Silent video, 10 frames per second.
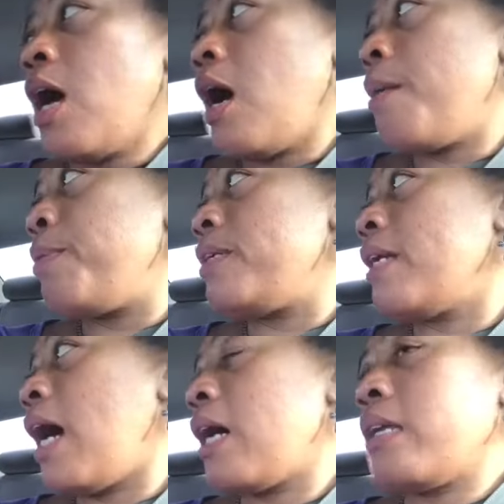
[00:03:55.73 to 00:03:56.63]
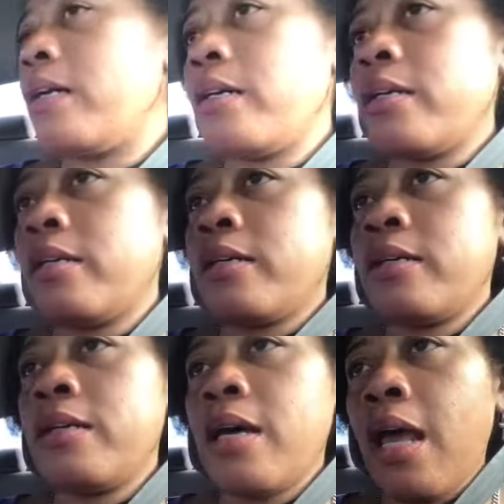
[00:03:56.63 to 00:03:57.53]
a
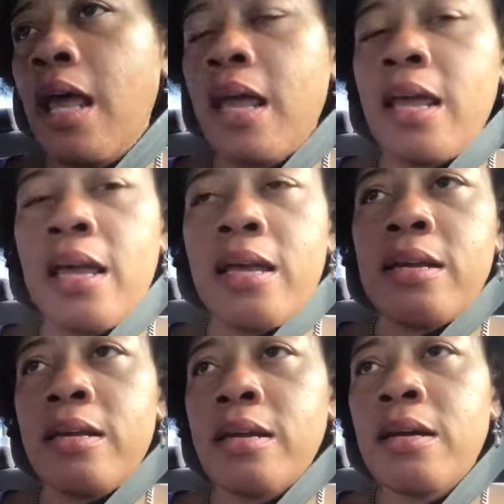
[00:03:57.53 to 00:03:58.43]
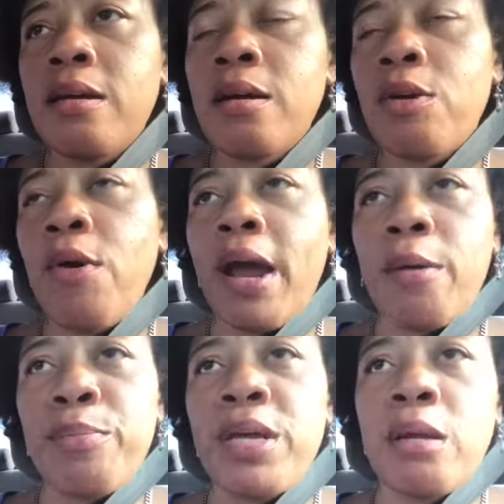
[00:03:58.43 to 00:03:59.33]
banana, and
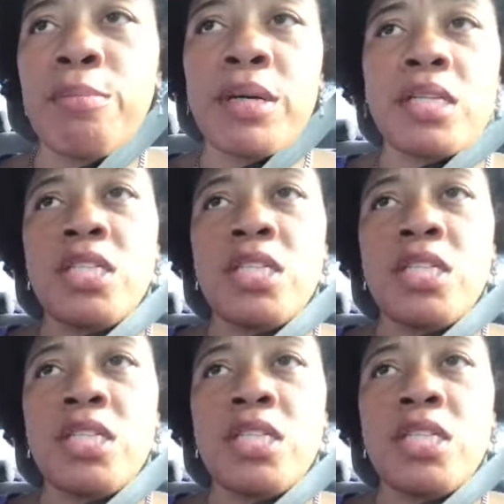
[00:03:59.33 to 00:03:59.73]
cracker peanut butter